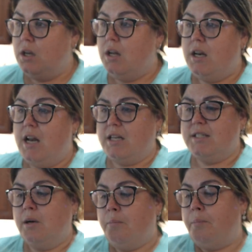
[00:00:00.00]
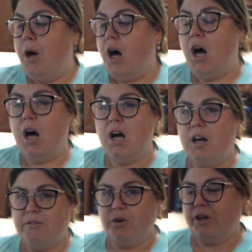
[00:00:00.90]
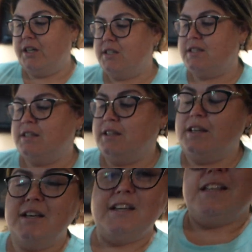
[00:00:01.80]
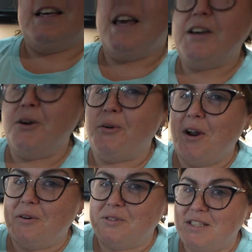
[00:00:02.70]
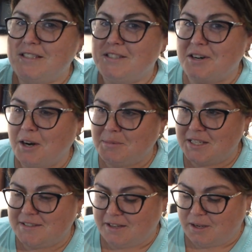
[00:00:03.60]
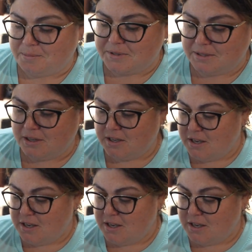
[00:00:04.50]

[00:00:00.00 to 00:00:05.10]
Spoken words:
Next up, of course, you can't go wrong with Starbucks cups.